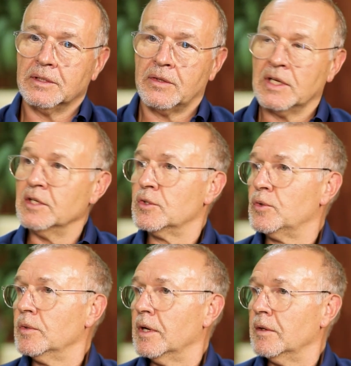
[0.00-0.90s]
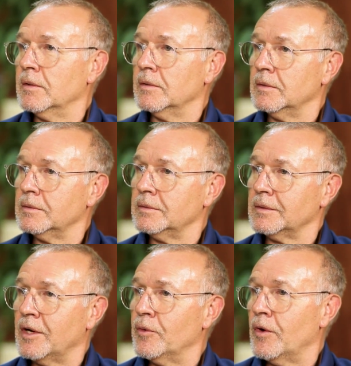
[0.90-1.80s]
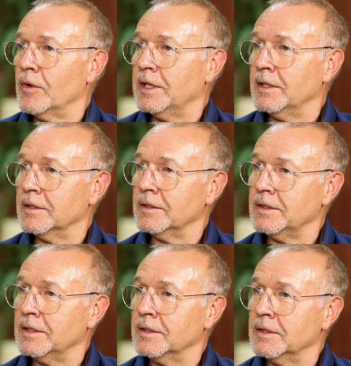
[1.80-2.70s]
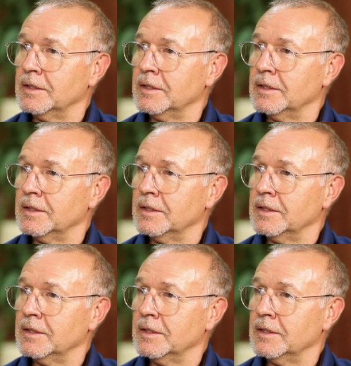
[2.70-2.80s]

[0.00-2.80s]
things do go wrong in